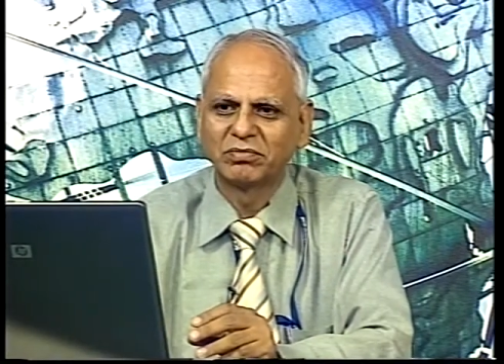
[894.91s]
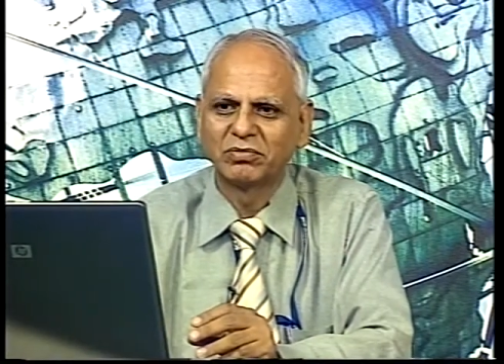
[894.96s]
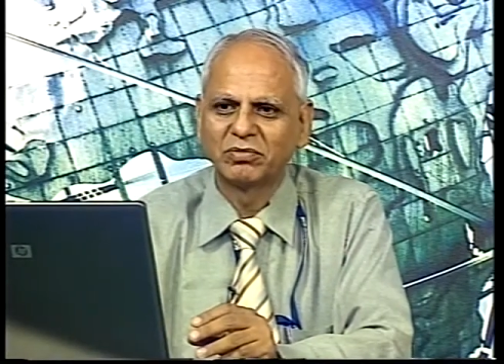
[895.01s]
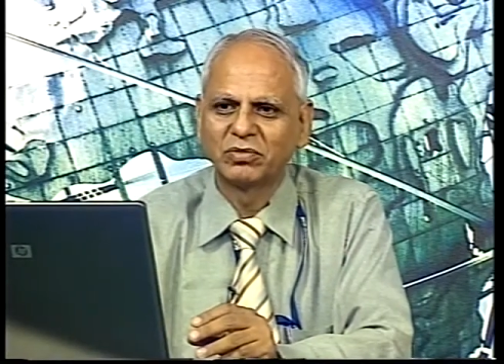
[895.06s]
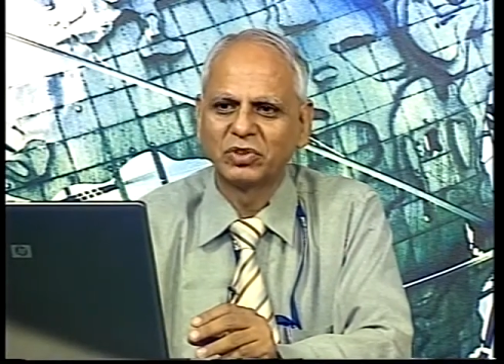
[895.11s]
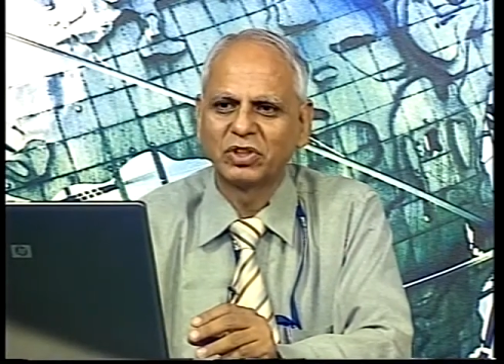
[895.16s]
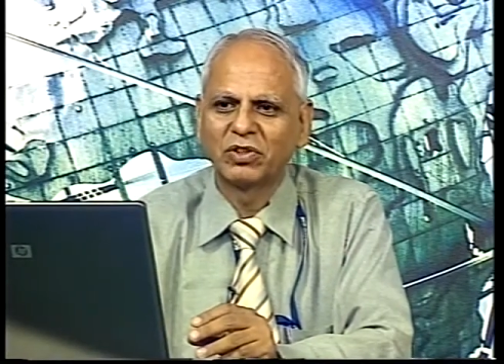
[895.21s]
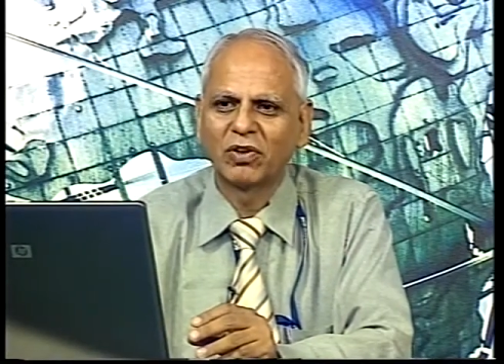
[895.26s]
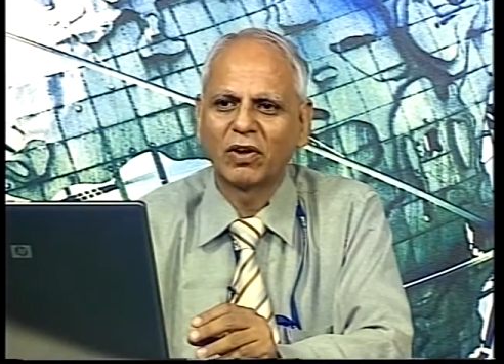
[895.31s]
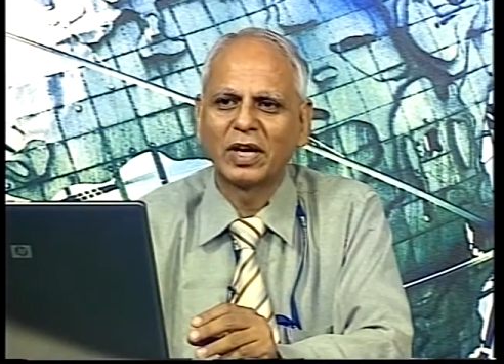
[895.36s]

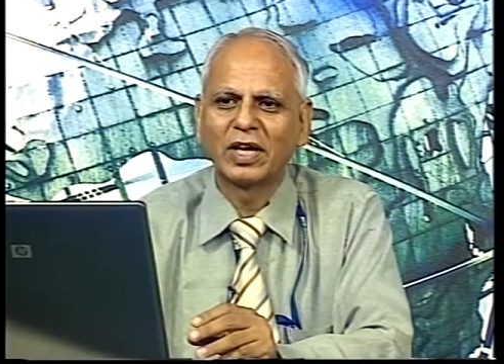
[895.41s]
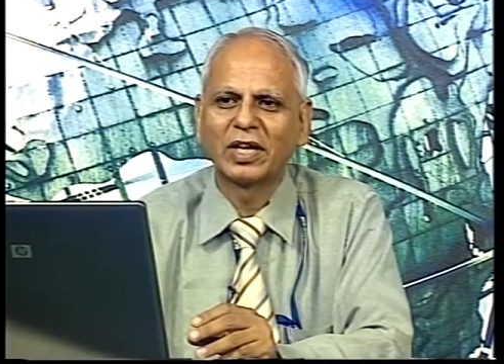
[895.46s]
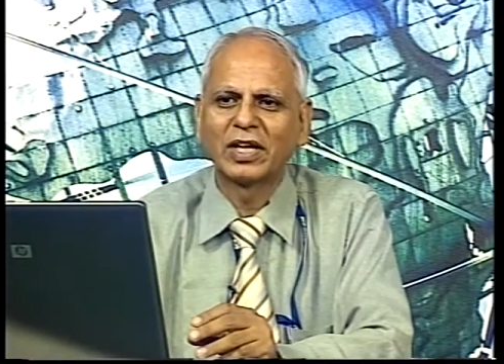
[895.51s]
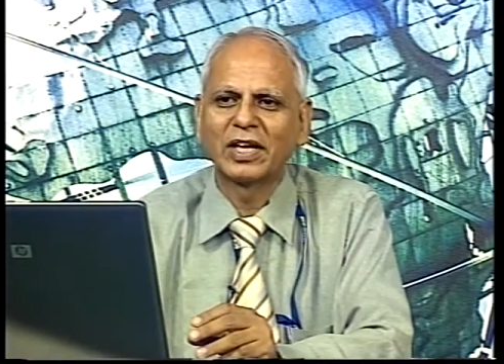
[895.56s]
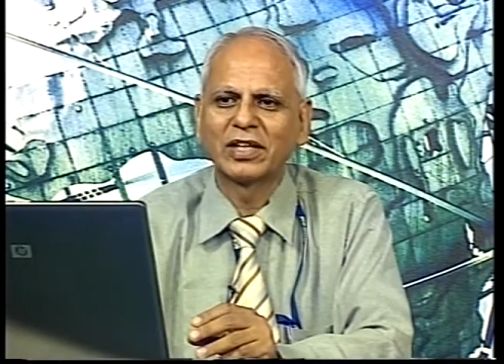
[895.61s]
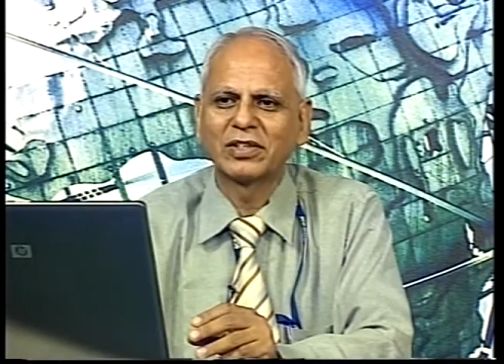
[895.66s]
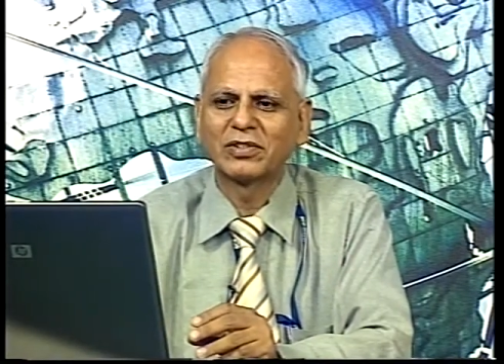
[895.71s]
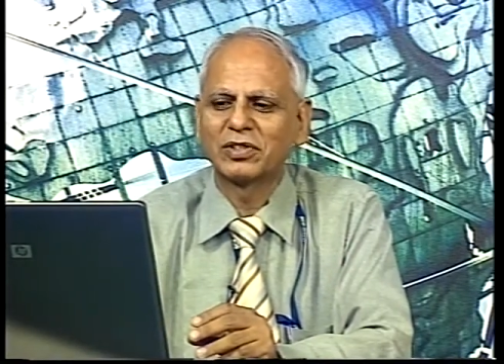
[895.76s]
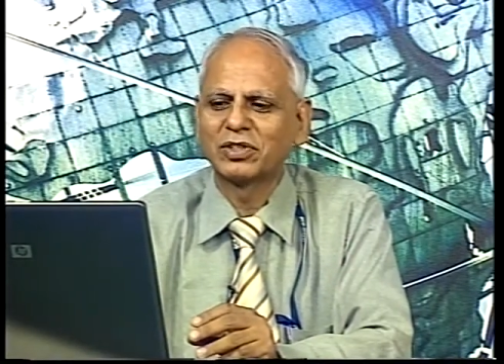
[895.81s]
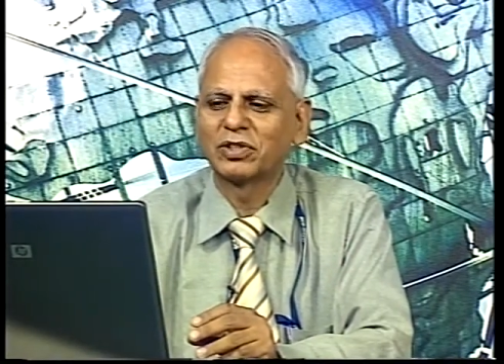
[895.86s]
we call it
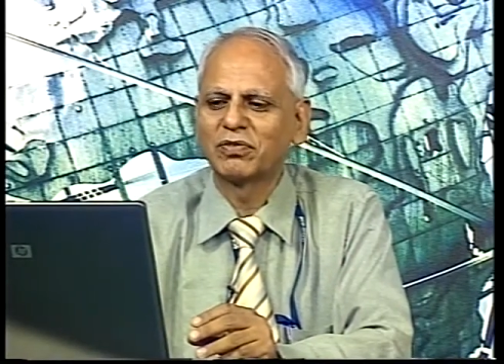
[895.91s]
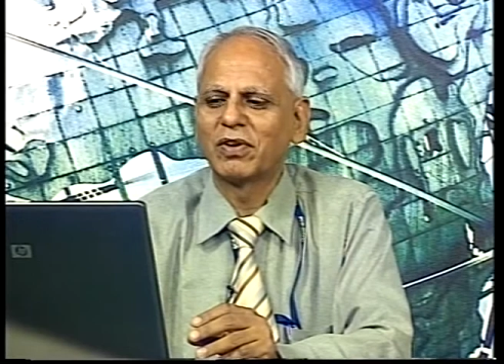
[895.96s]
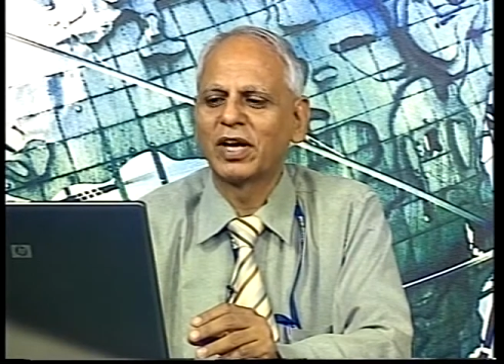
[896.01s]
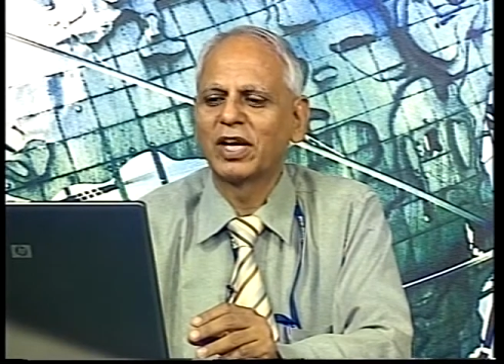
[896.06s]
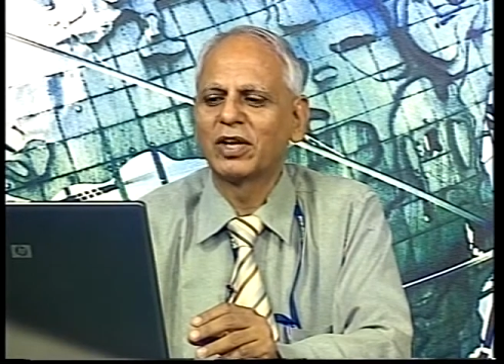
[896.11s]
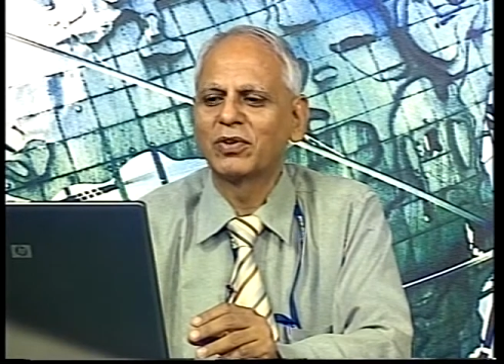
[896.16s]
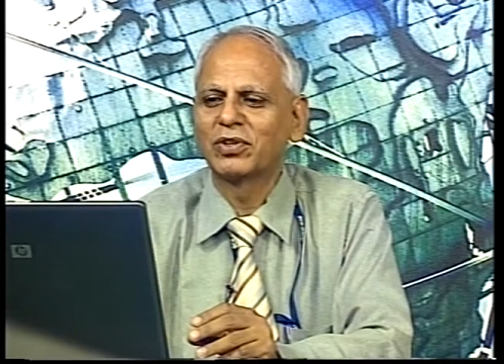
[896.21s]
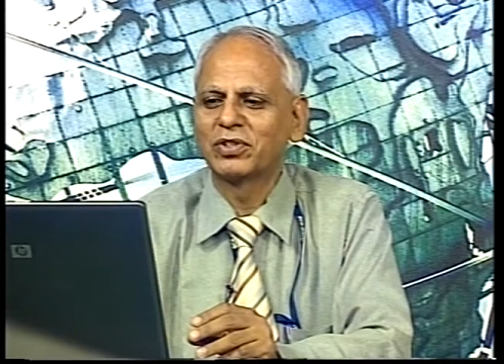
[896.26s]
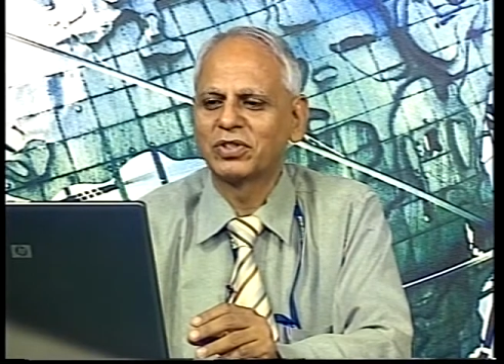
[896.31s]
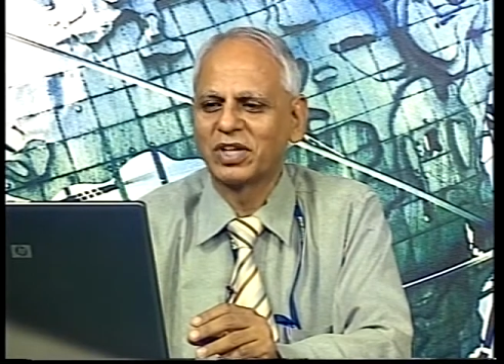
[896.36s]
as its
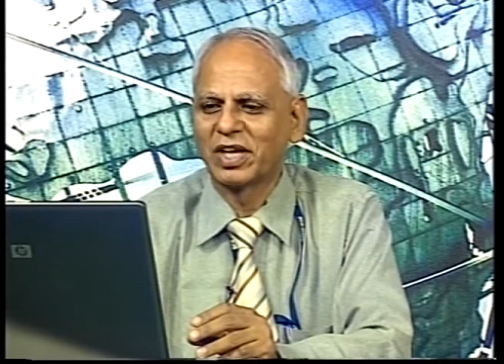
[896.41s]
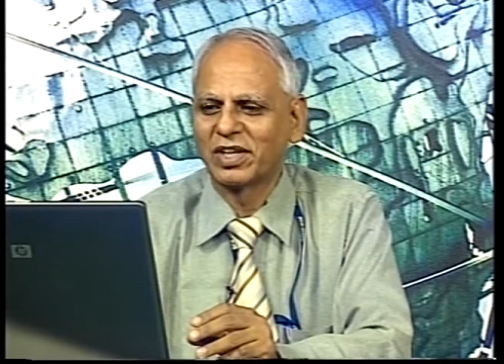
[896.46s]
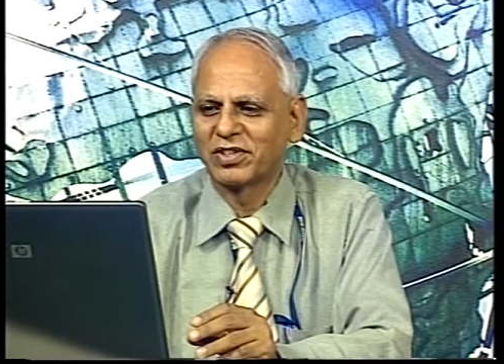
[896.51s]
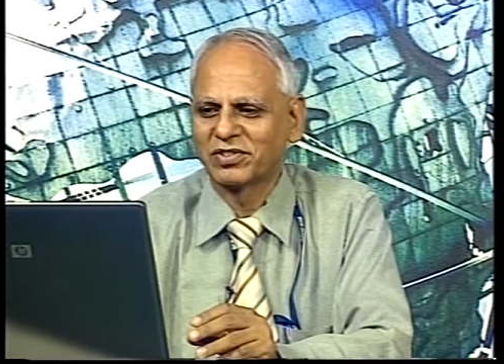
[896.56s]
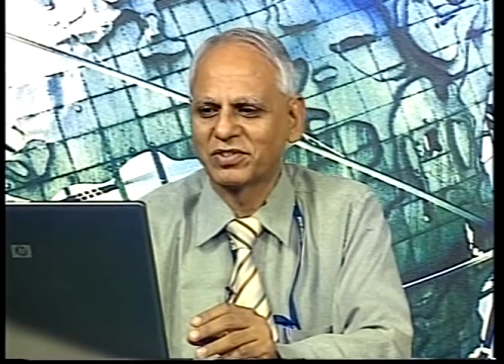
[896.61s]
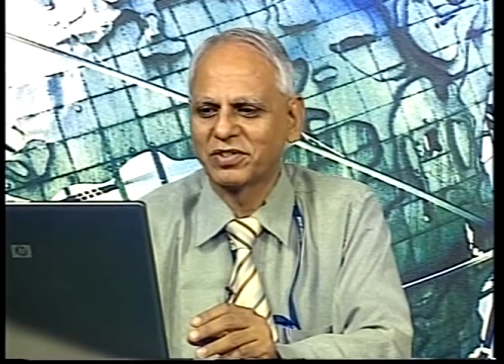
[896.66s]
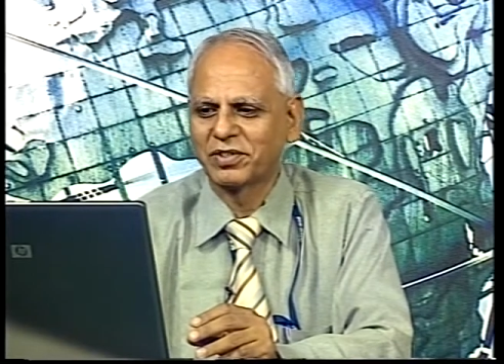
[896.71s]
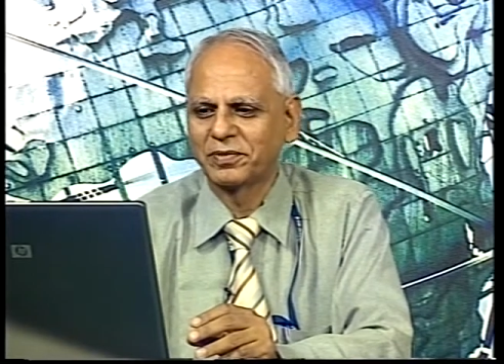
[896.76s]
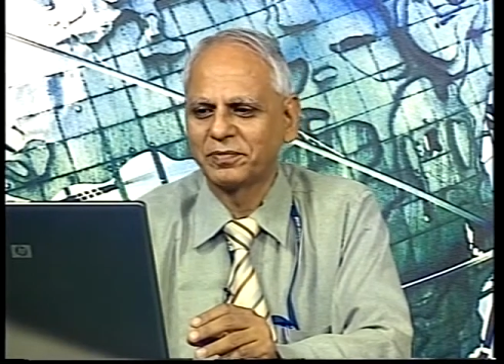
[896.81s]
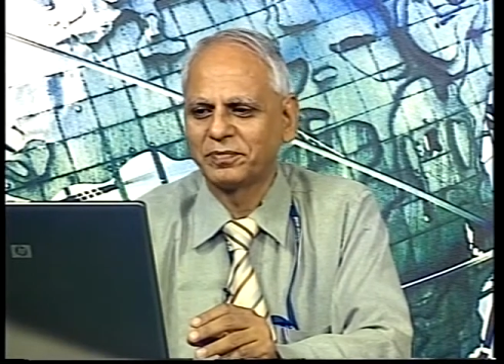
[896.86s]
value is
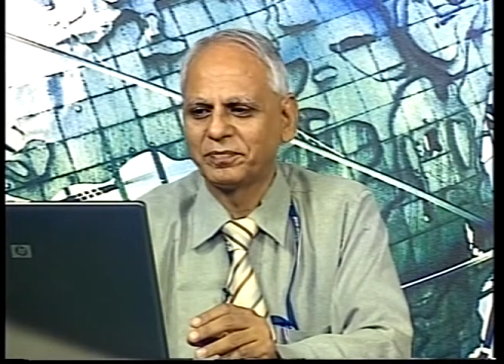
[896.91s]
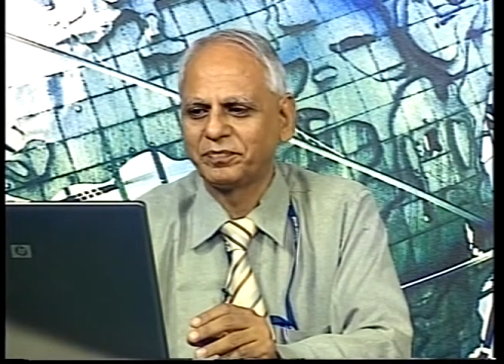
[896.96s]
dust.